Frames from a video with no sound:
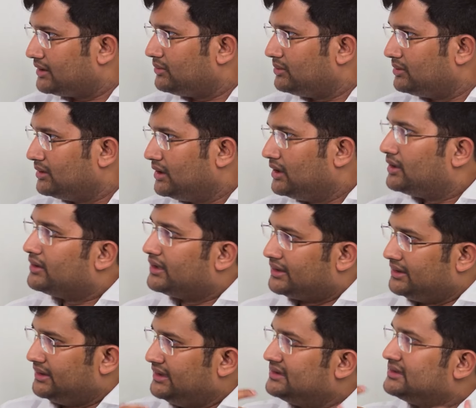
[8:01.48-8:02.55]
now. It
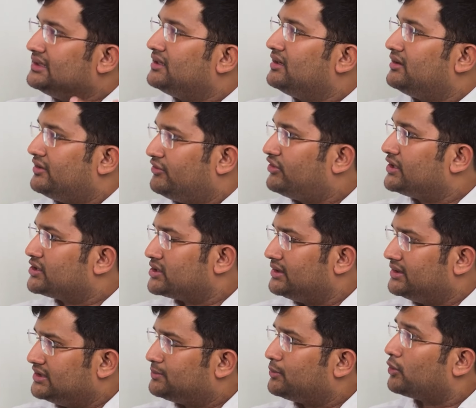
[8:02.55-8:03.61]
needs a little refresher,
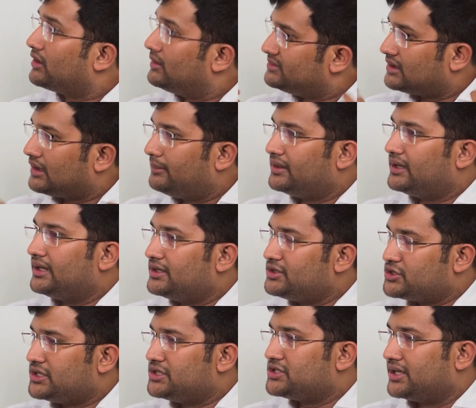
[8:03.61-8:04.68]
and these programs are coming in and
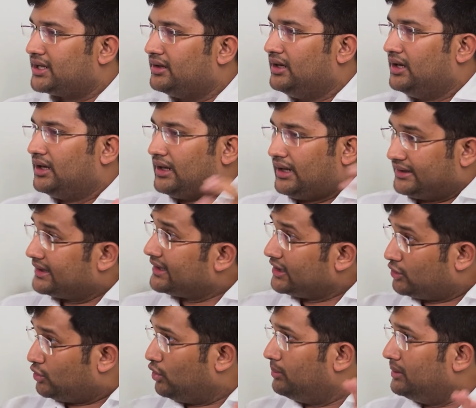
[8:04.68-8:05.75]
changing, and again
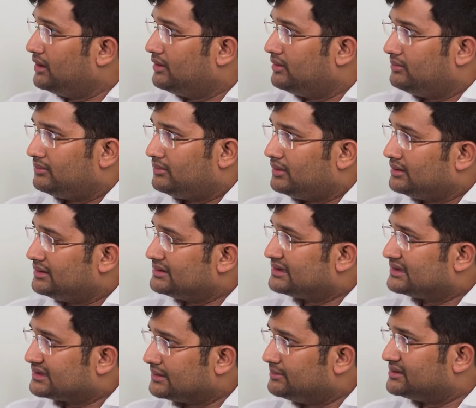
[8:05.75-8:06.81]
global
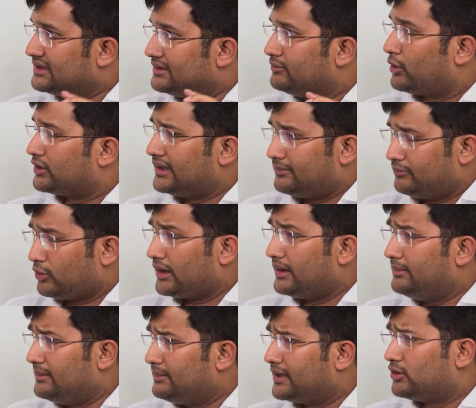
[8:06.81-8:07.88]
systems in. What I
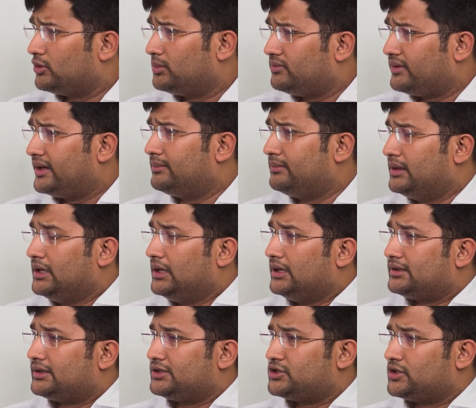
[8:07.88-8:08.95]
mean by global, why I'm
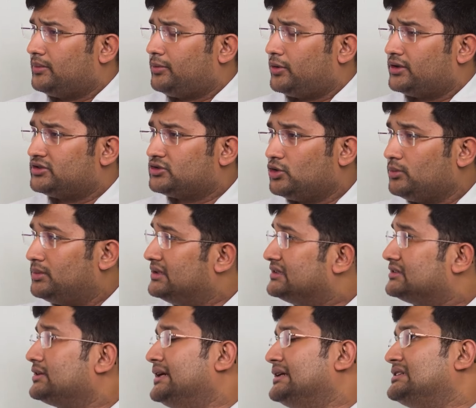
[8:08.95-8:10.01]
touching upon is global.
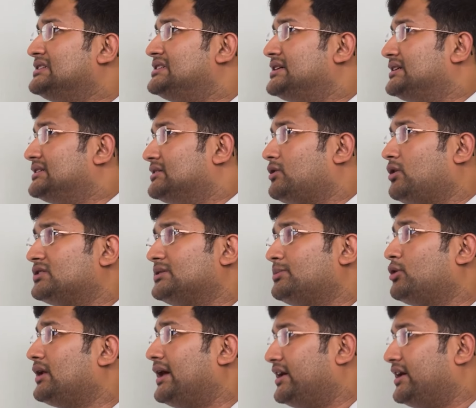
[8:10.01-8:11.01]
ECCA has a concept called